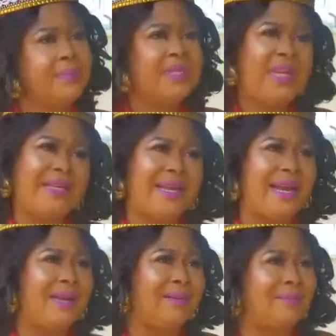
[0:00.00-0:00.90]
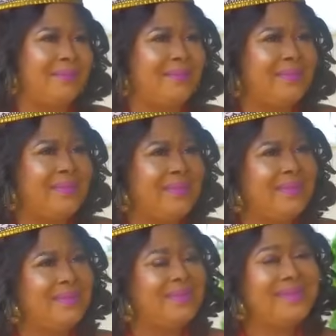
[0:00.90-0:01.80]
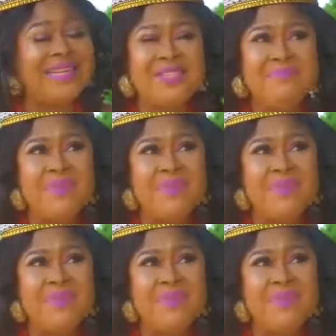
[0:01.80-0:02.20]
Ijeidika, let me